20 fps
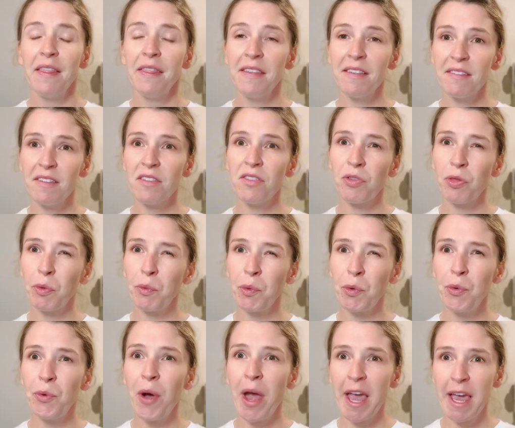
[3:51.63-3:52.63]
this is
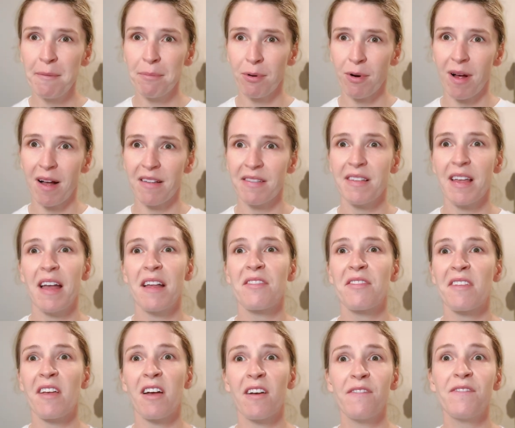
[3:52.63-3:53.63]
through a process
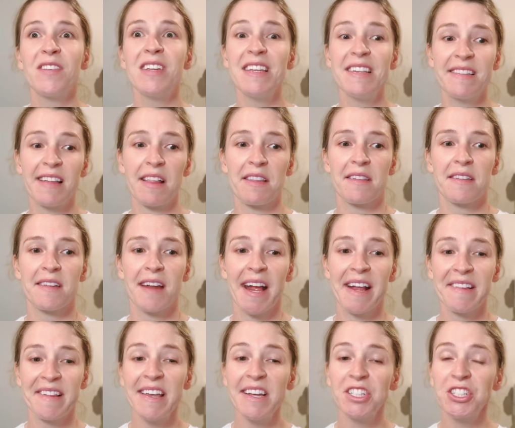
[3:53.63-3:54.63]
of
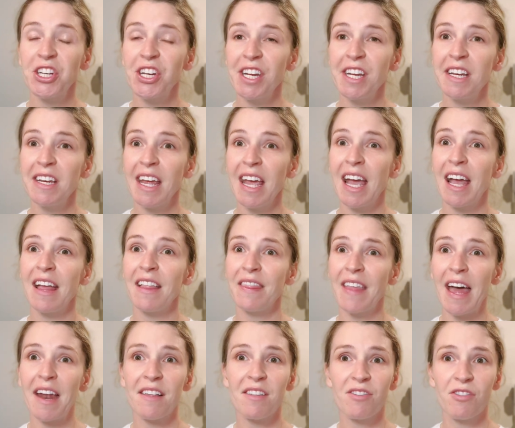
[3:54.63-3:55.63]
desensitization, and
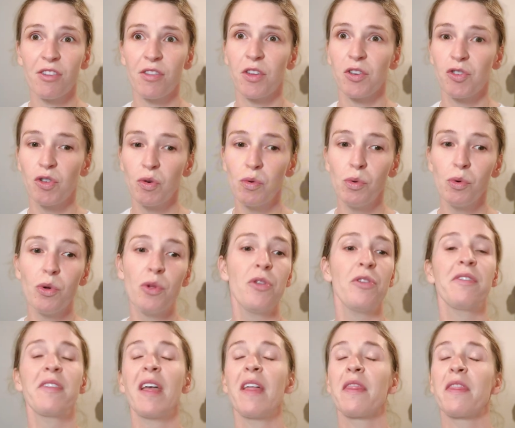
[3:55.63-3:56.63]
that is to the
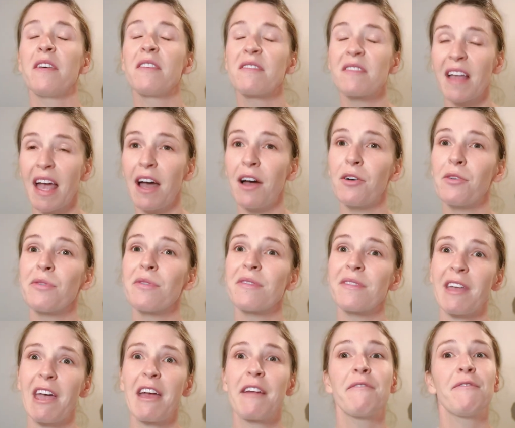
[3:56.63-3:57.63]
tools, the sounds,
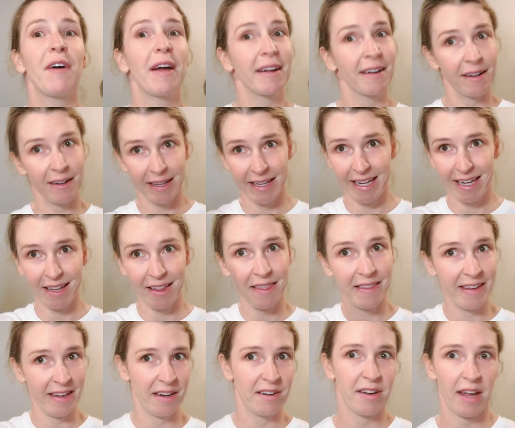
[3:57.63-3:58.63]
and finally,
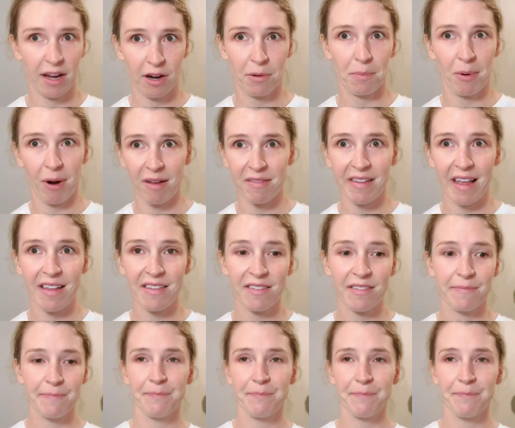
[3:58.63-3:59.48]
the entire process.